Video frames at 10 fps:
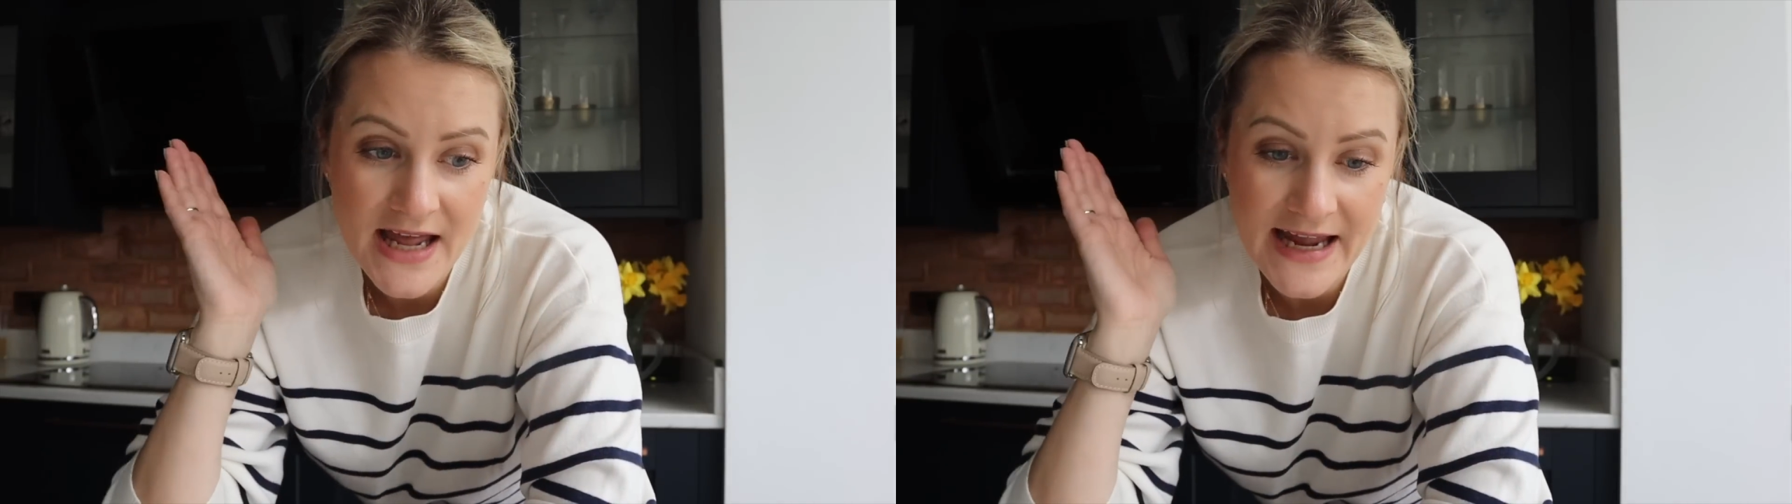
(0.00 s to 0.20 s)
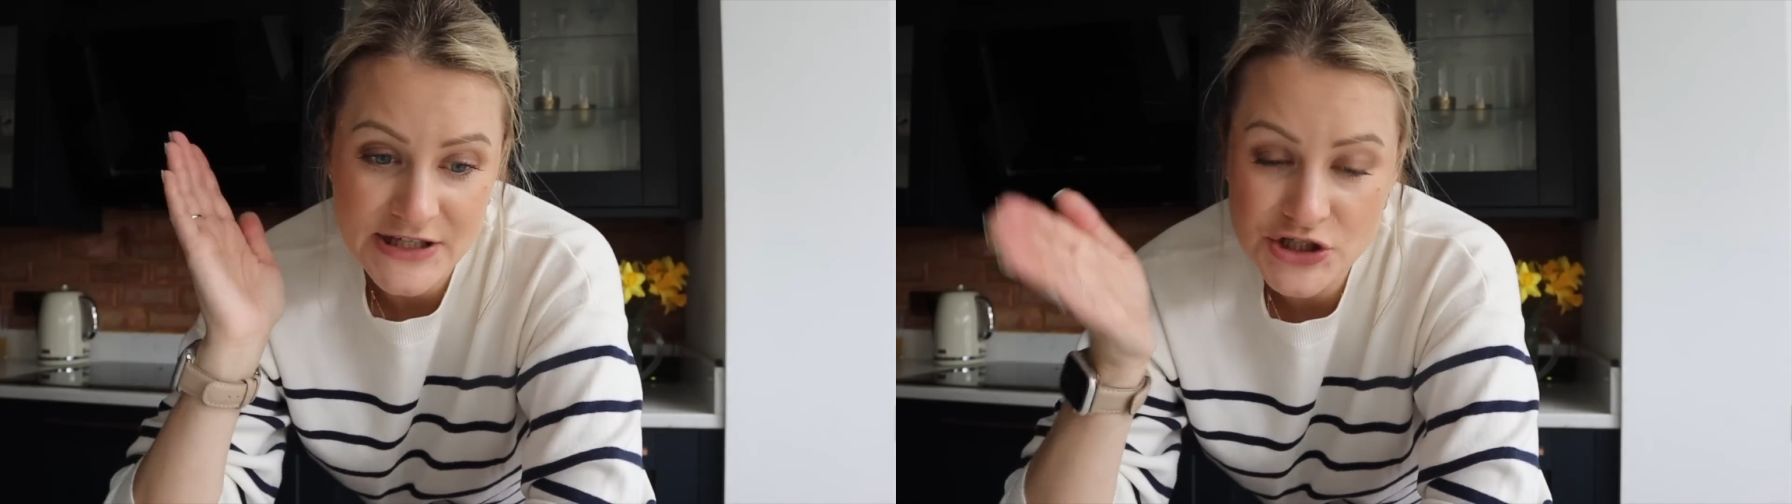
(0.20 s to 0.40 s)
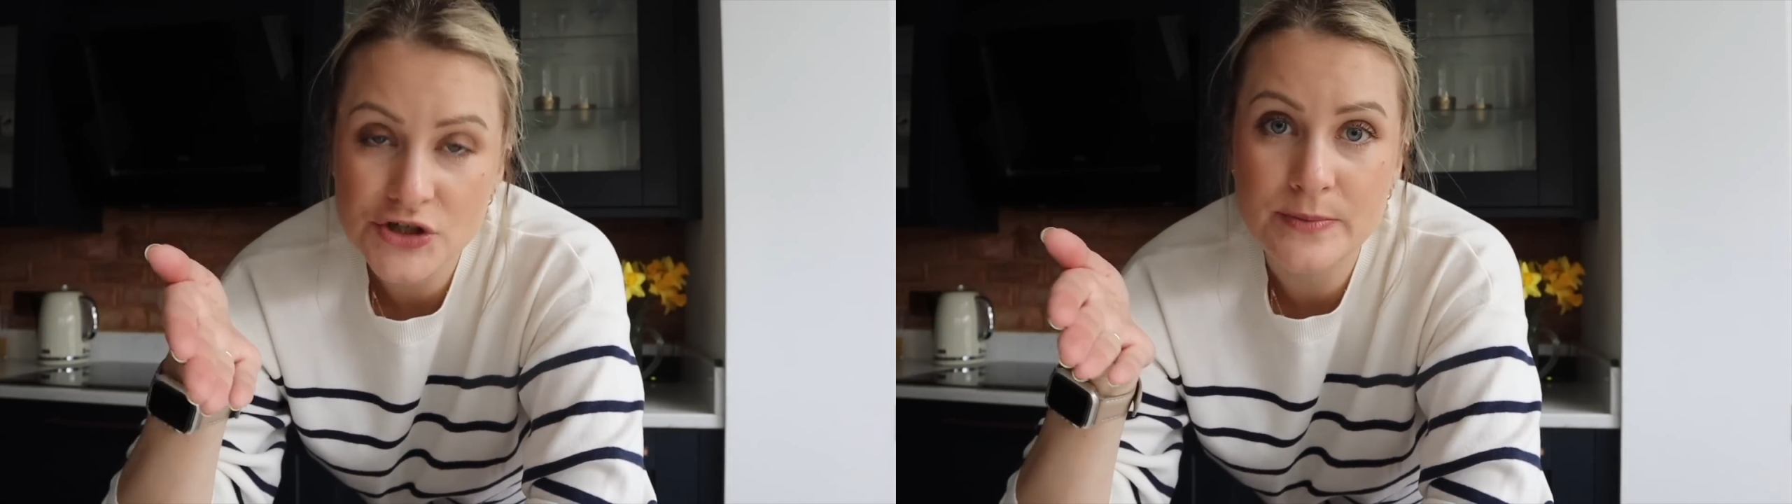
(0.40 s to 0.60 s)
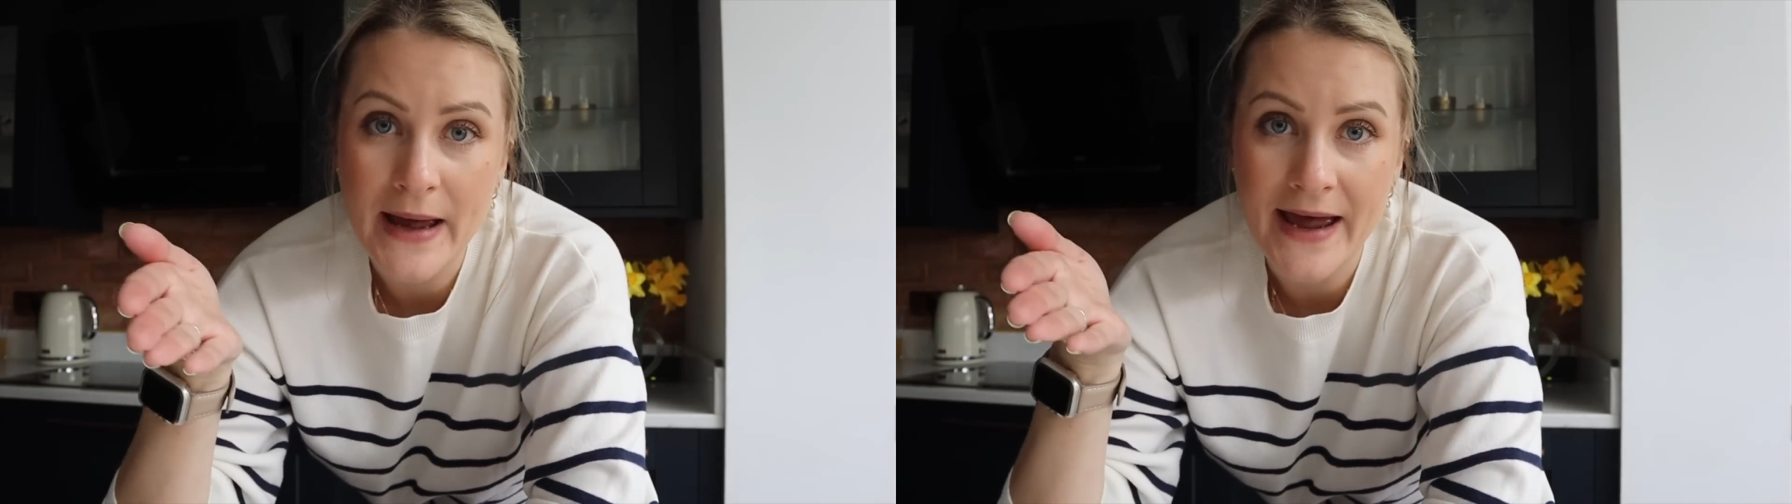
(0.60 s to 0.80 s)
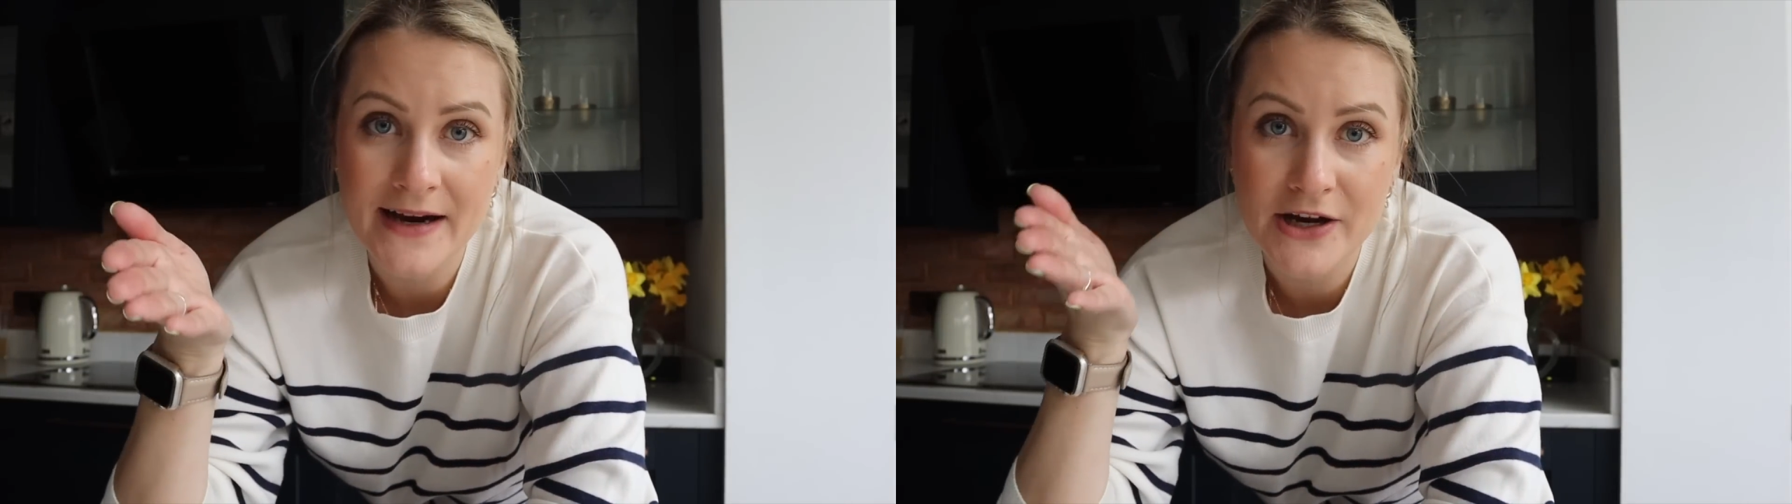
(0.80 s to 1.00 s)
a two
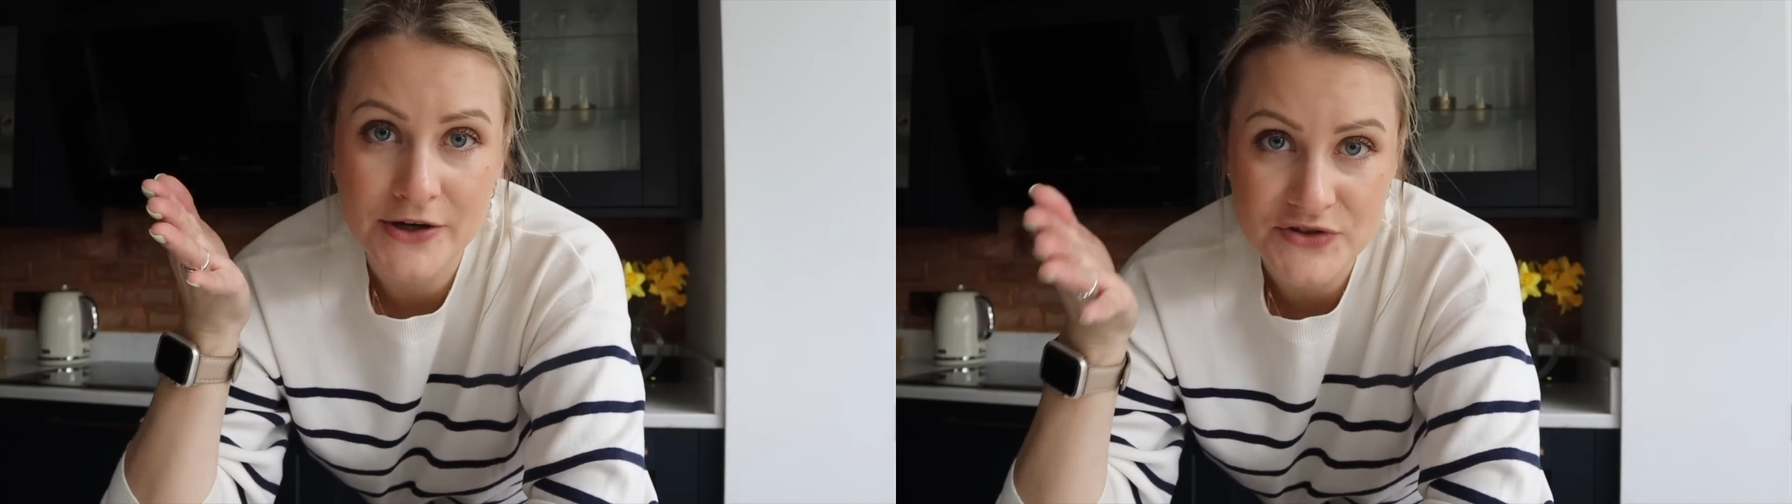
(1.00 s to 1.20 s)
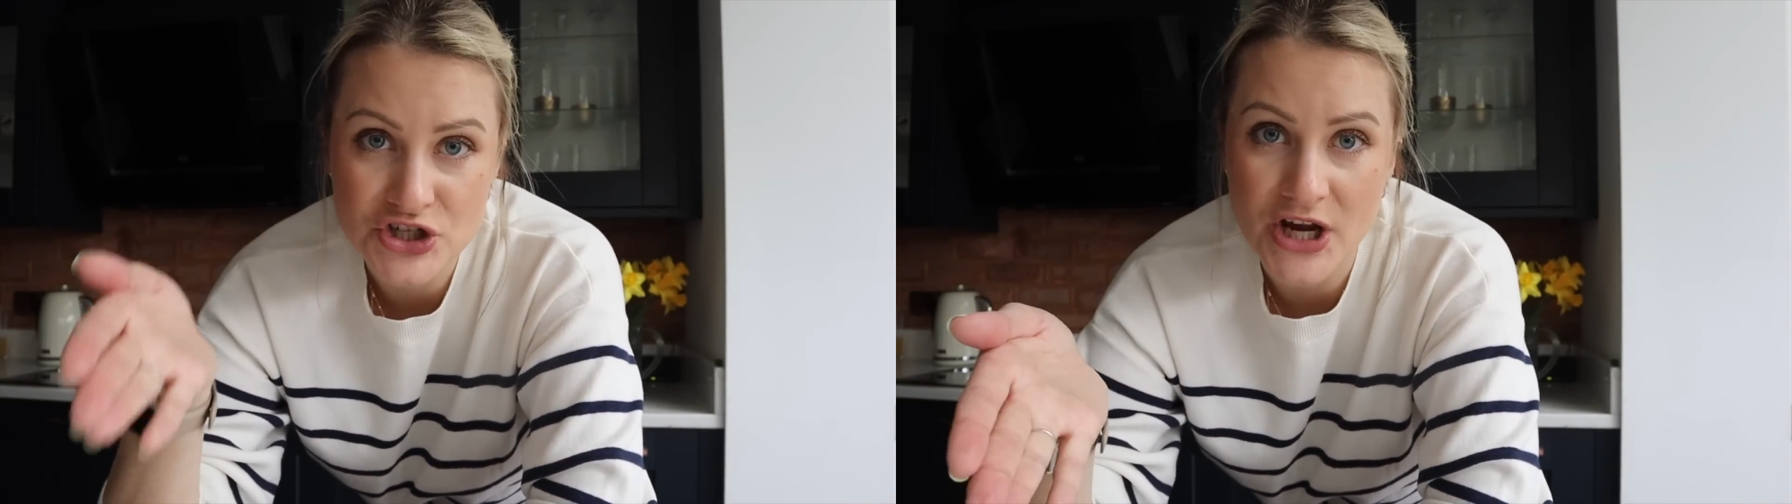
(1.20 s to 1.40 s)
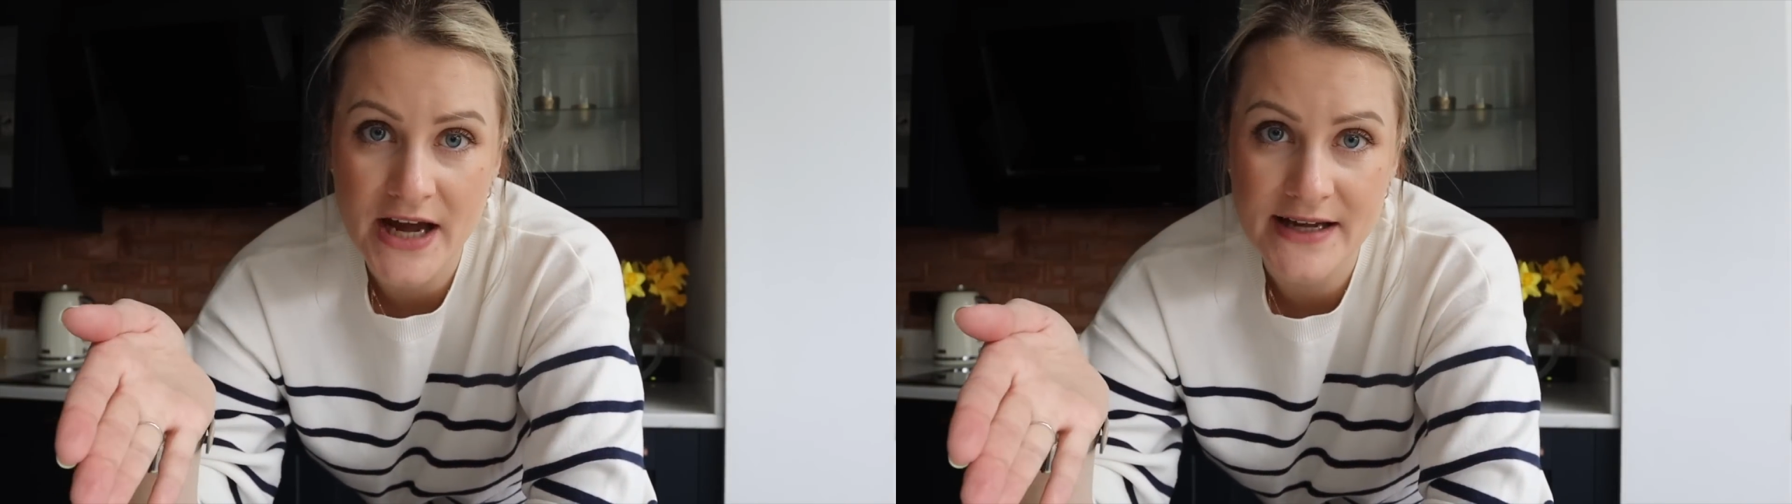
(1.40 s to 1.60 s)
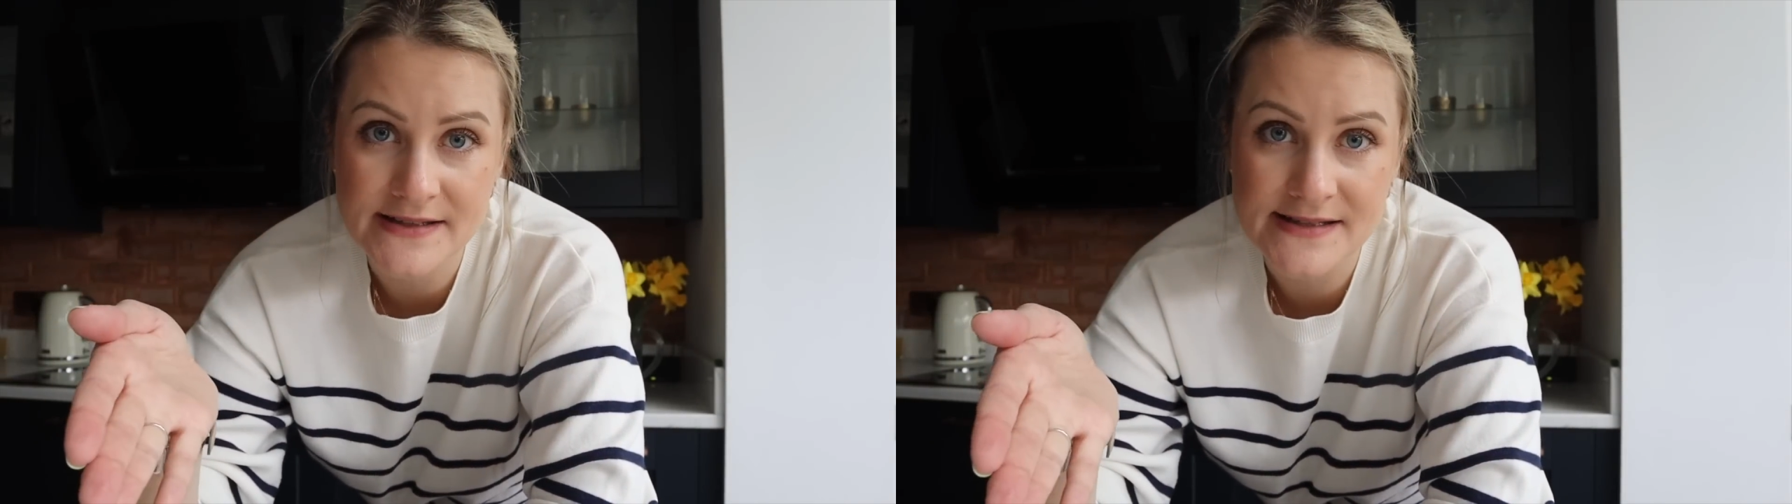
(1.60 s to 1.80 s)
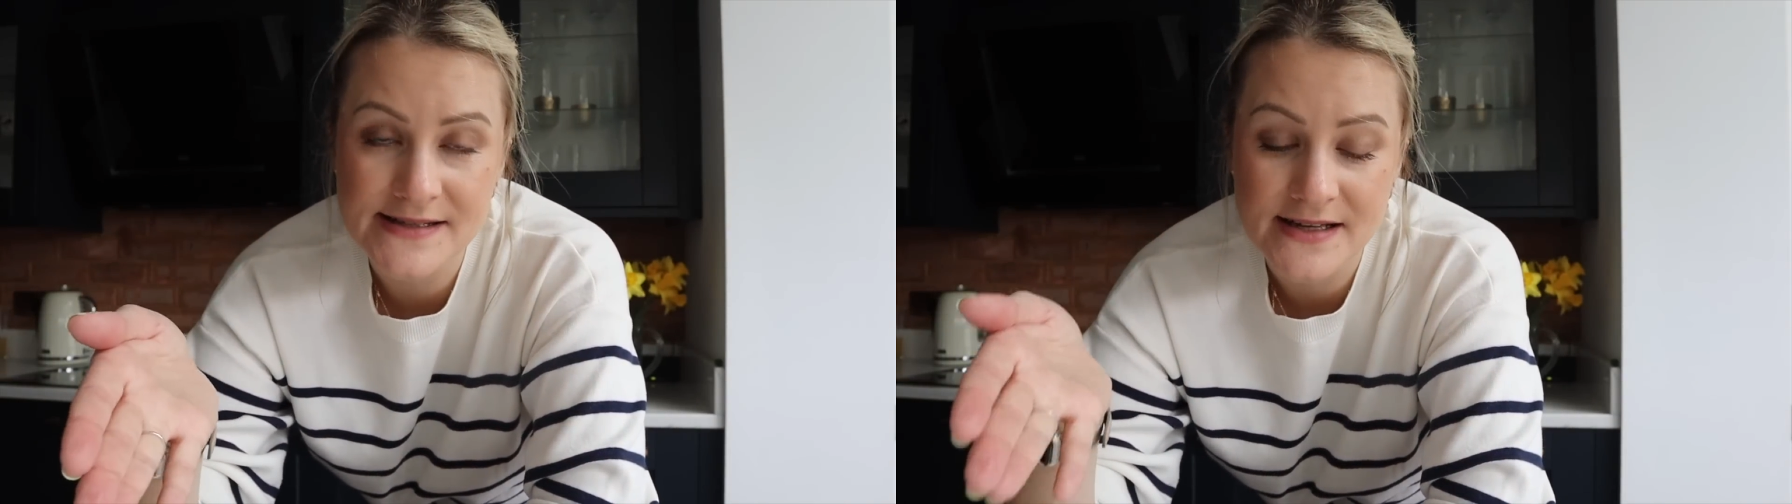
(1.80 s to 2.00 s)
pack of
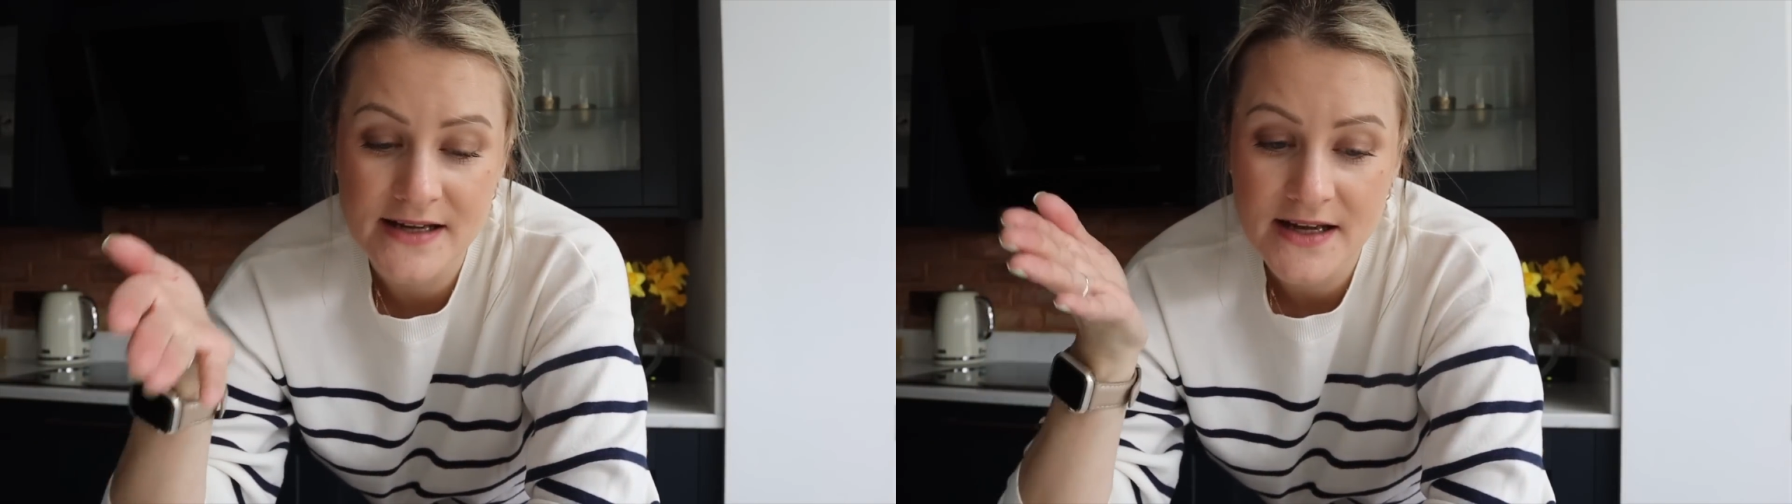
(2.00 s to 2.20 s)
shirts,